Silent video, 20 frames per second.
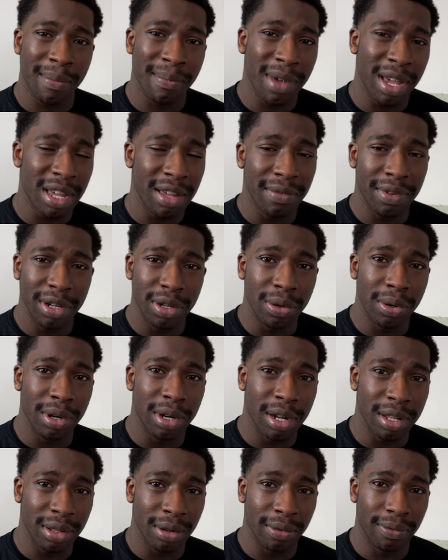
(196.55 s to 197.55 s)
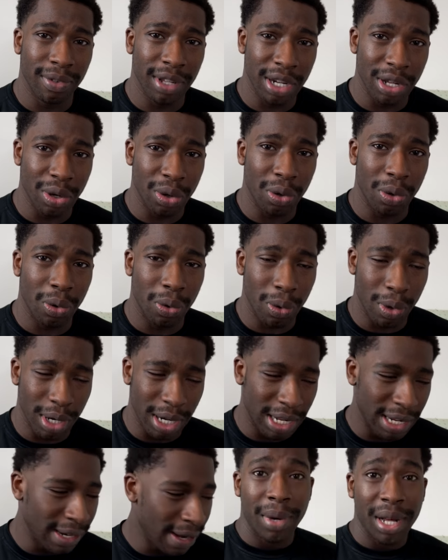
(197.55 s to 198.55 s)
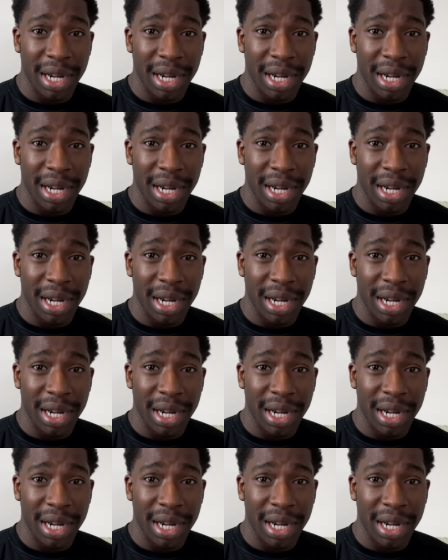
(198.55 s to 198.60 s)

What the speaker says: I may even do another video on it.